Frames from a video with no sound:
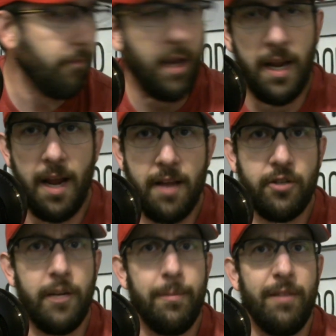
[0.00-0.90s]
It's
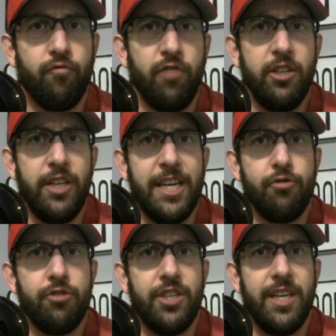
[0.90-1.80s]
going to be really
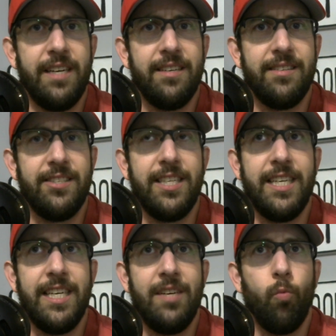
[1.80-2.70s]
interesting to
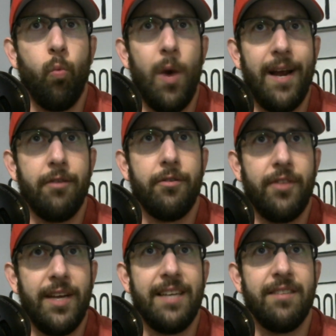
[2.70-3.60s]
see where
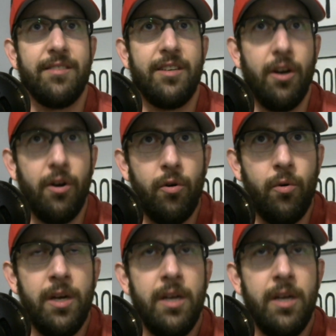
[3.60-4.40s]
things go.